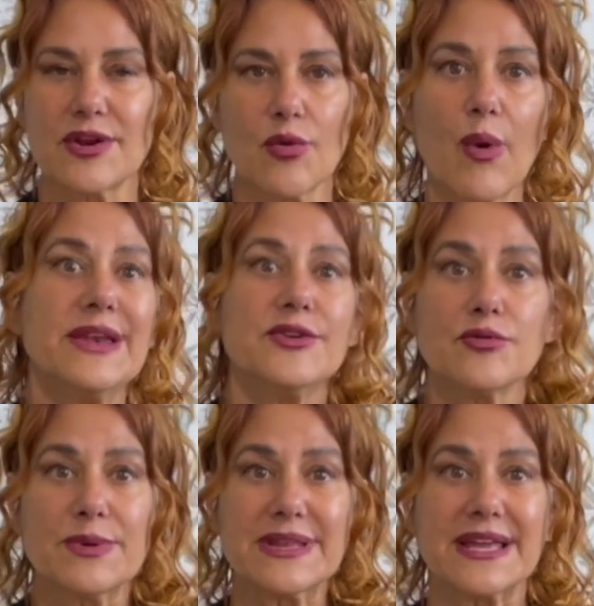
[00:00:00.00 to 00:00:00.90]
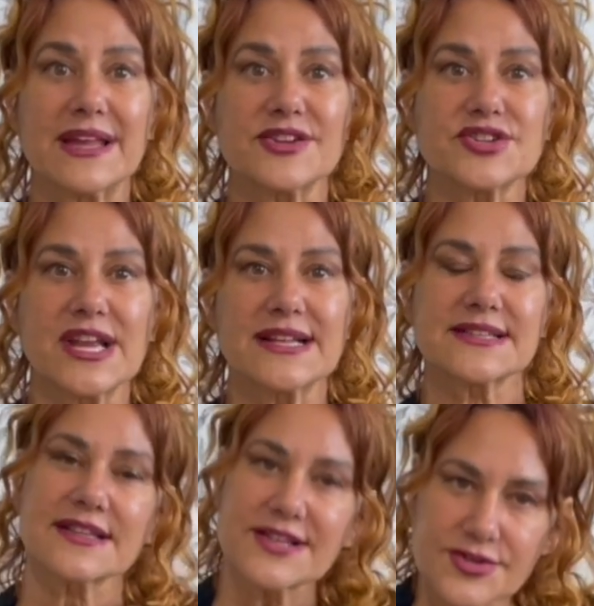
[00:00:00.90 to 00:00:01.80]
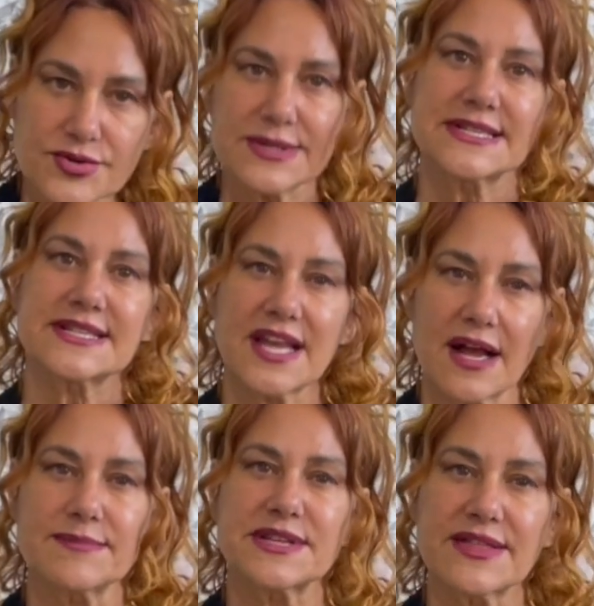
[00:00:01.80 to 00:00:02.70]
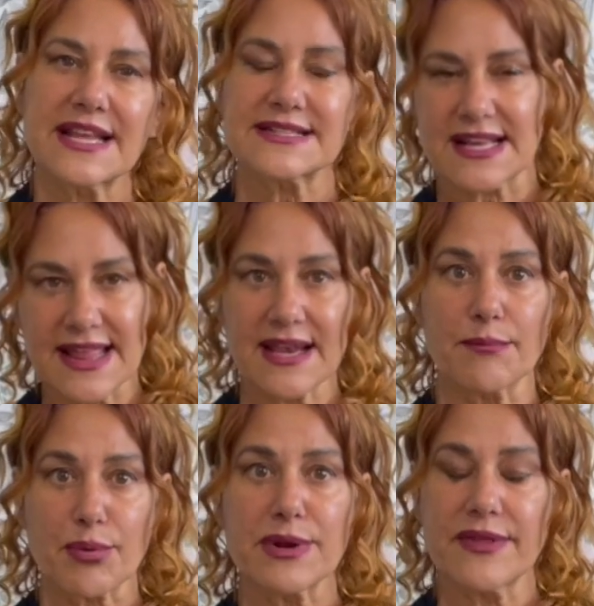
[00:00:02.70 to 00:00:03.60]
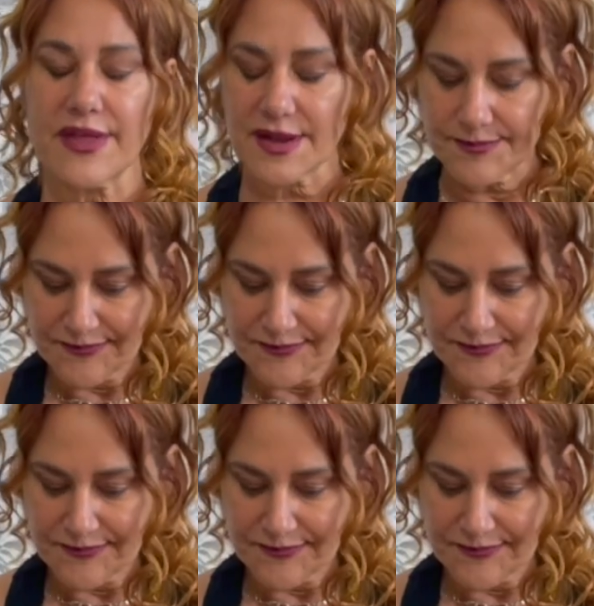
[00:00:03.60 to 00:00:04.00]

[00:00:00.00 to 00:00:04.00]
When do you really get a chance, unless you're doing sit-ups and things like that and breathing?